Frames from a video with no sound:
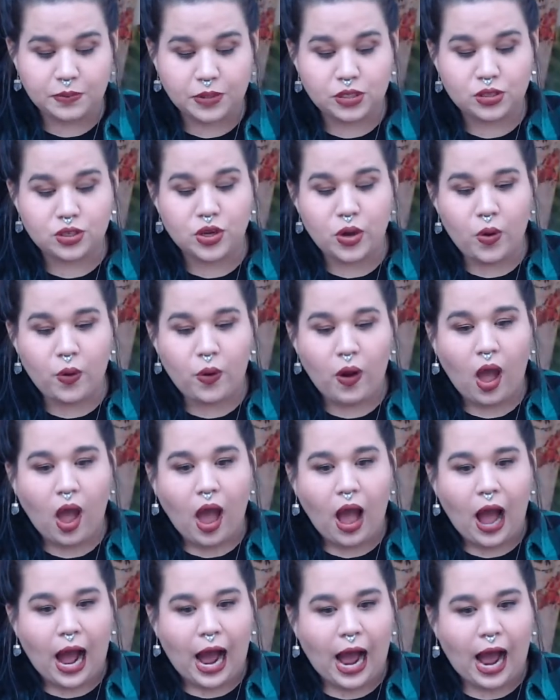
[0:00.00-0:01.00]
So
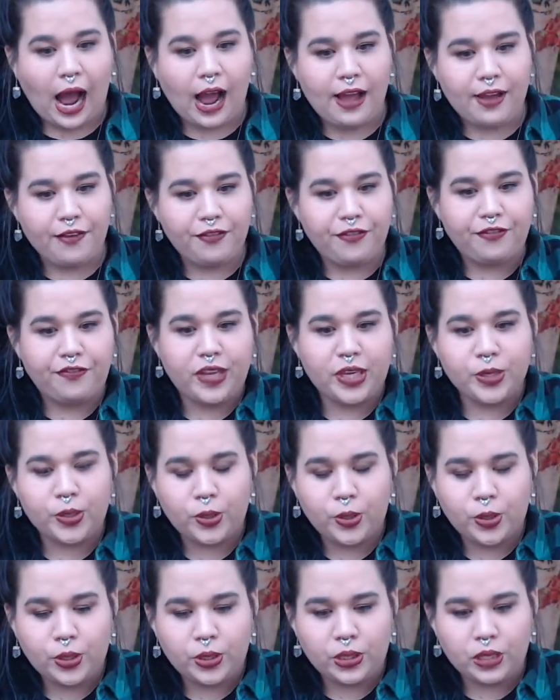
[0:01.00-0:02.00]
I
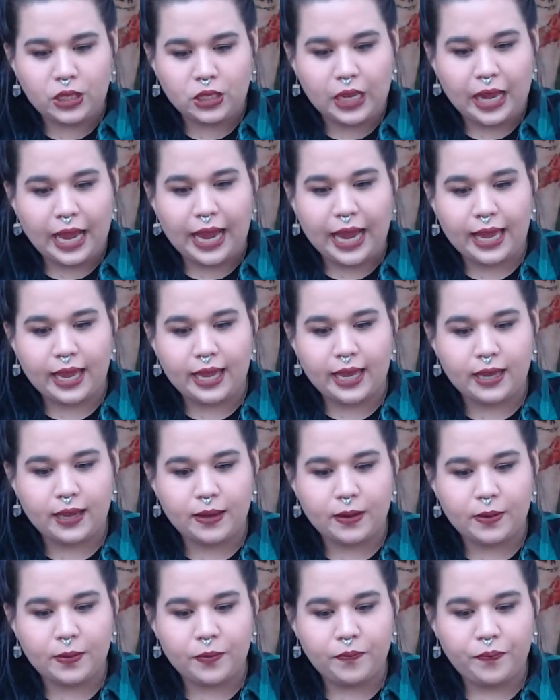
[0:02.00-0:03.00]
feel like
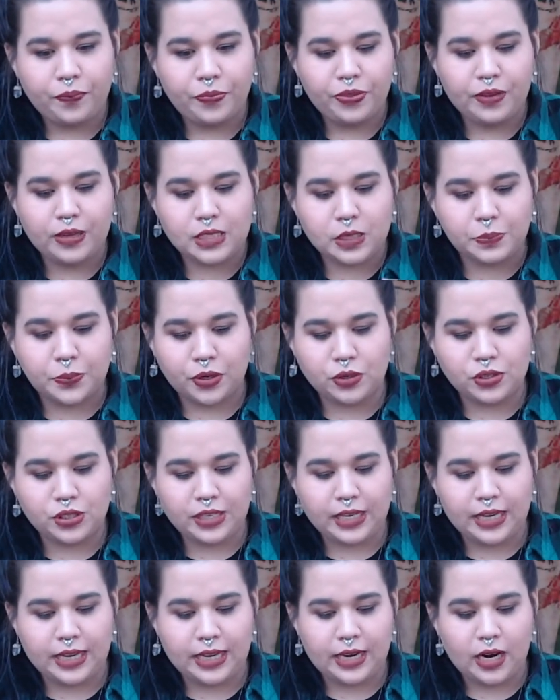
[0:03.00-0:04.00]
this
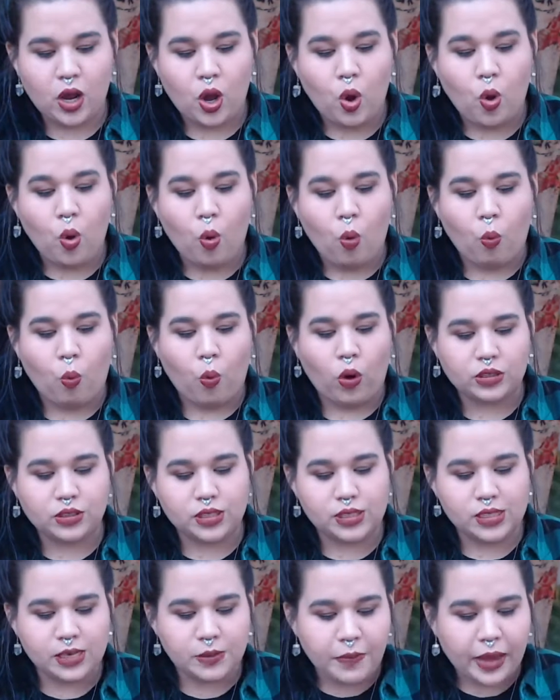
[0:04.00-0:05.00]
person
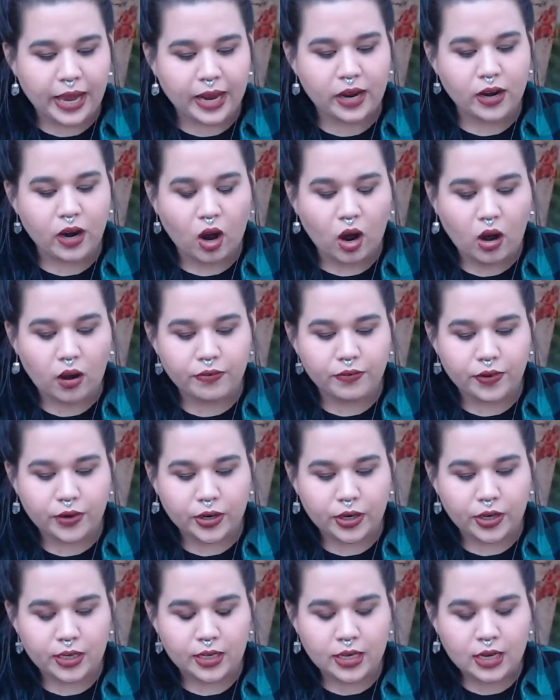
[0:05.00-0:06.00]
wants to make an
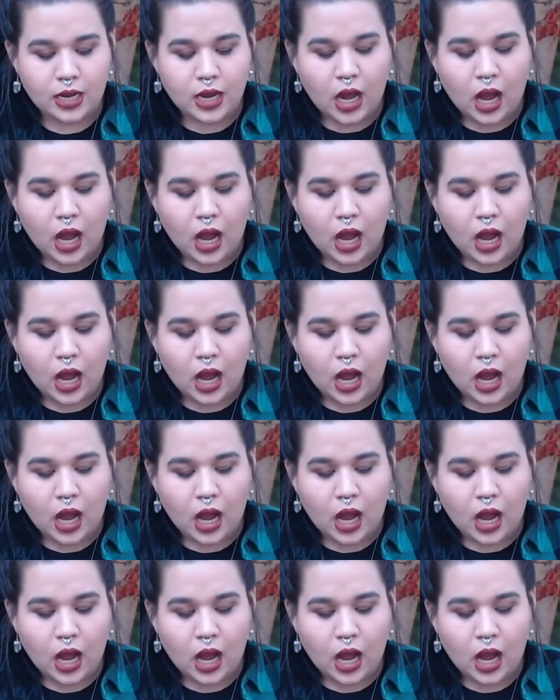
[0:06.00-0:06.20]
offer,